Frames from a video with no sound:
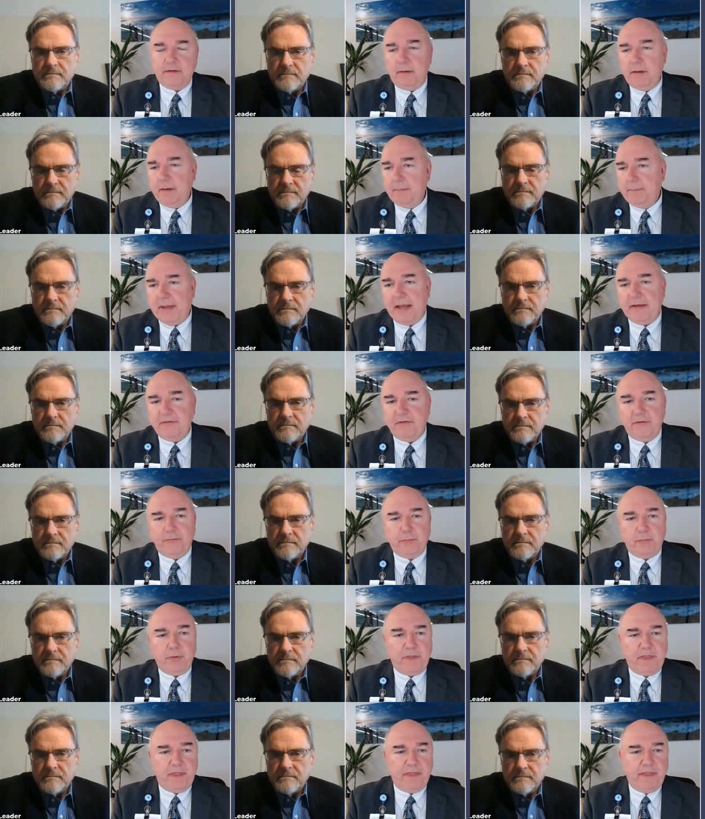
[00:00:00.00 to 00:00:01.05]
Speaker 1: I mean, patients
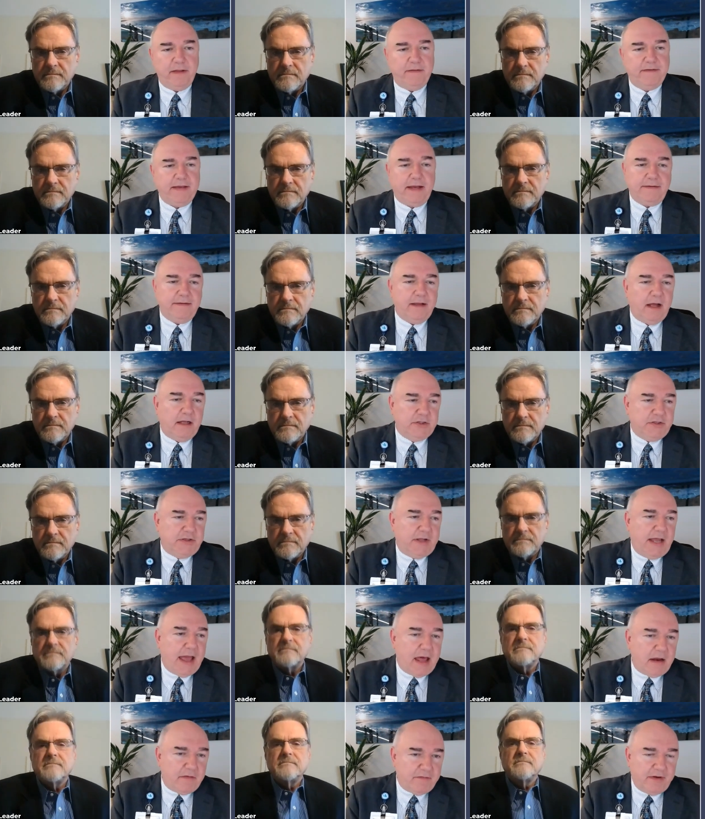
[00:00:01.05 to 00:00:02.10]
with the technology they
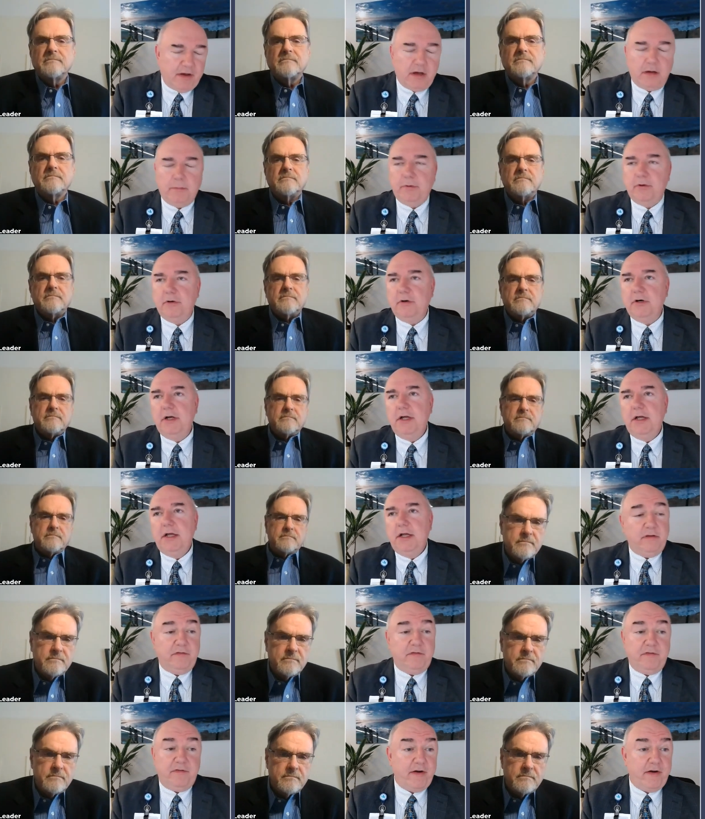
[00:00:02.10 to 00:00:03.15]
had available,
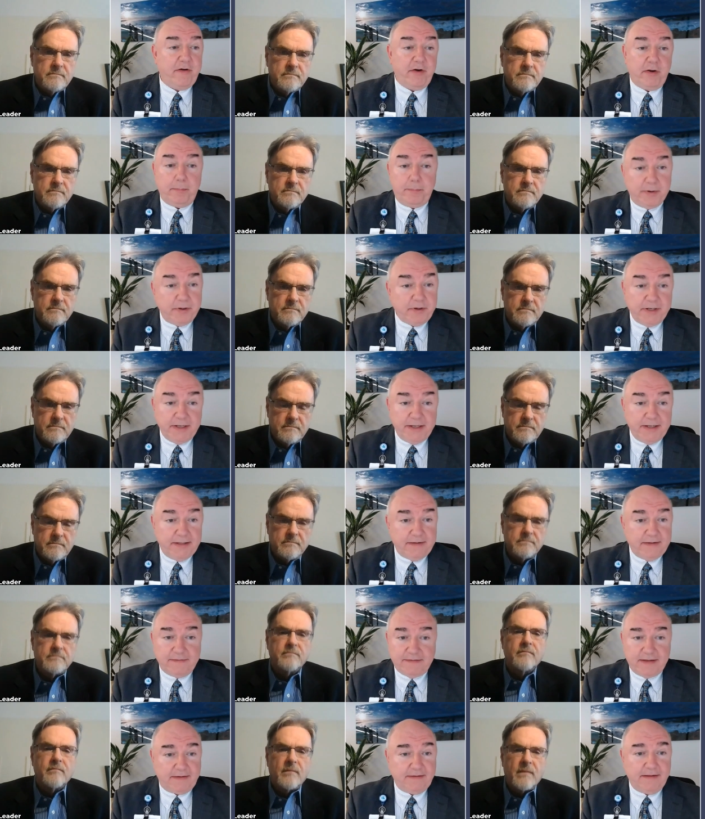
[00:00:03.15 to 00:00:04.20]
the variability in
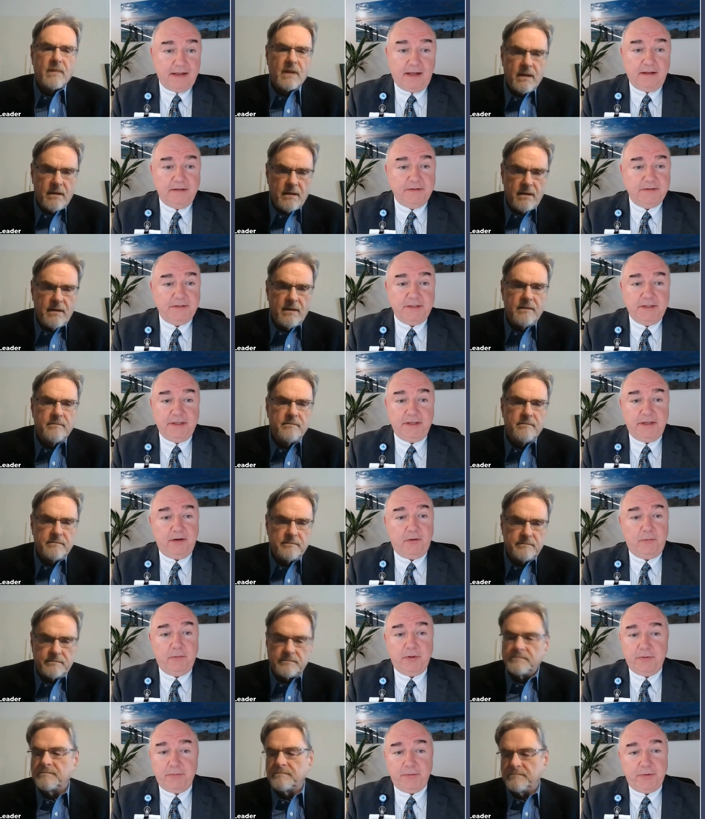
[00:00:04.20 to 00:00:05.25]
the technology, you know,
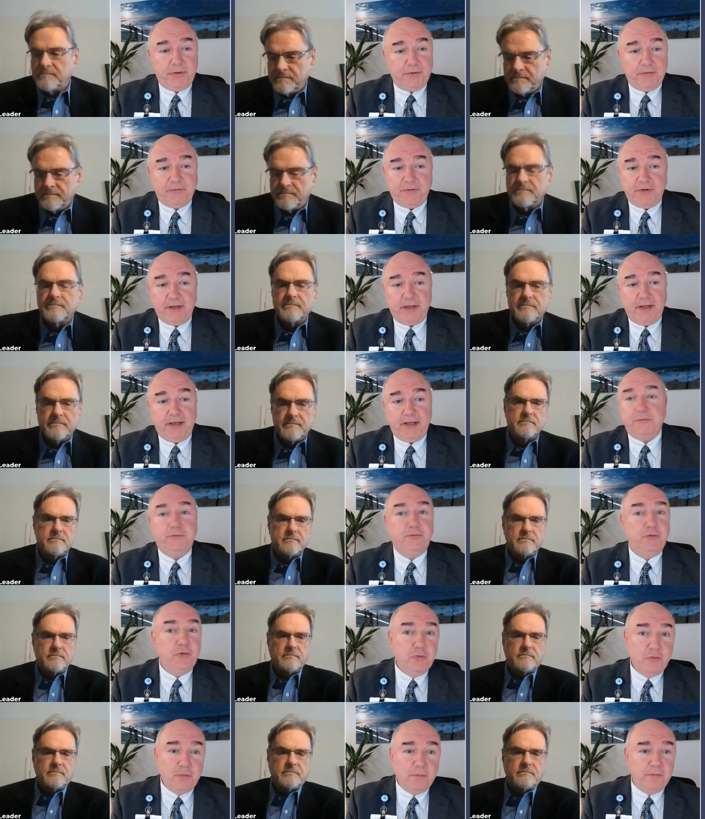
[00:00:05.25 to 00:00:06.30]
whether we are using
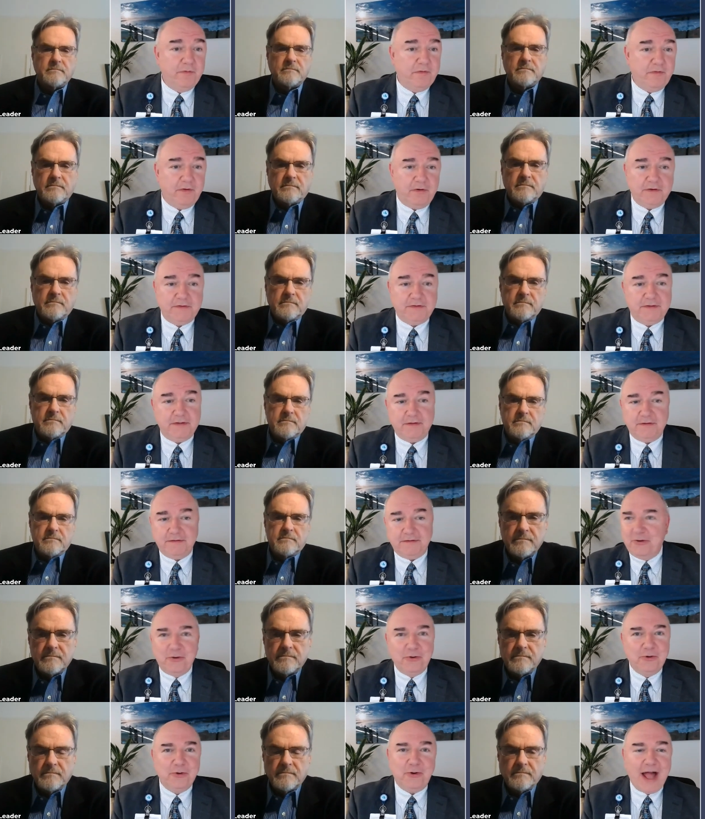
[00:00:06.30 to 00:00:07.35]
Zoom versus
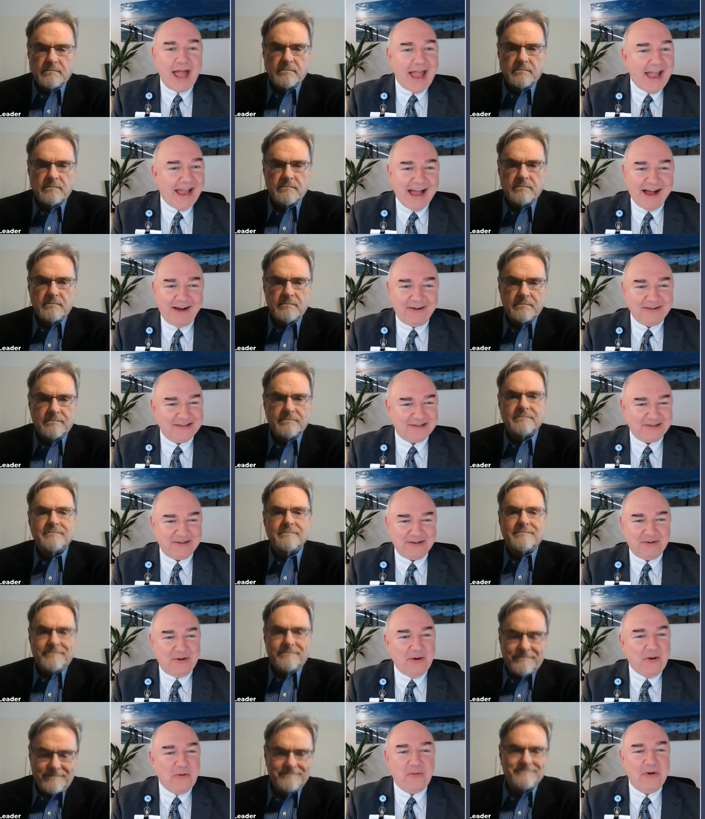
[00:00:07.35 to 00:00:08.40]
Google Hangouts or
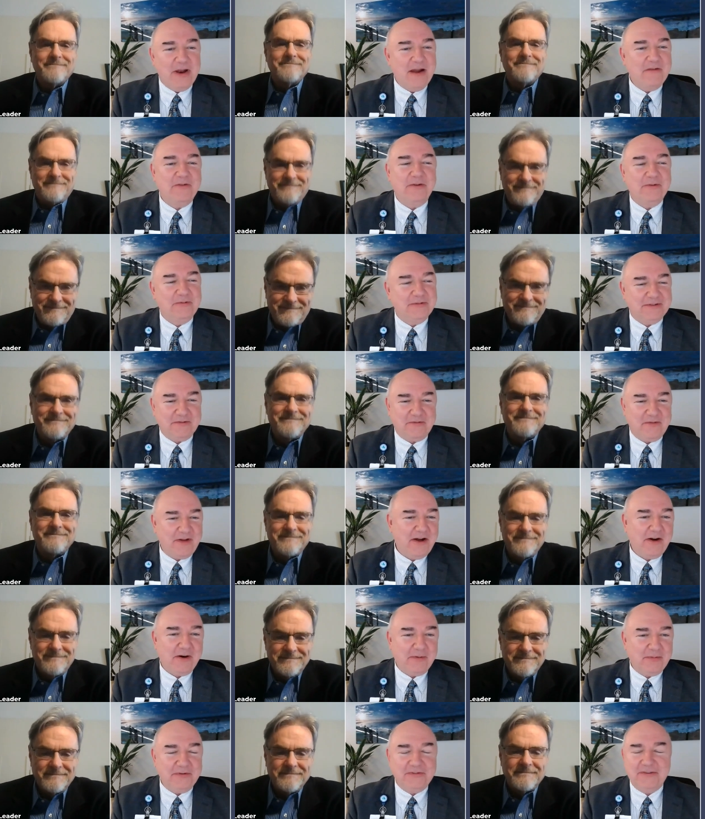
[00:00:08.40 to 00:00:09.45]
whatever was
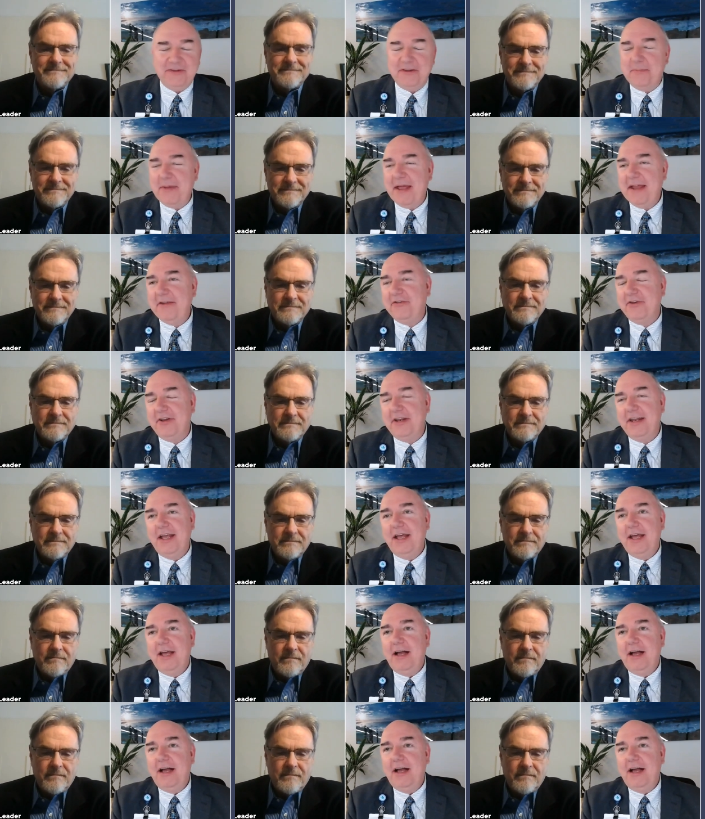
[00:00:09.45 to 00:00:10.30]
available to the patient.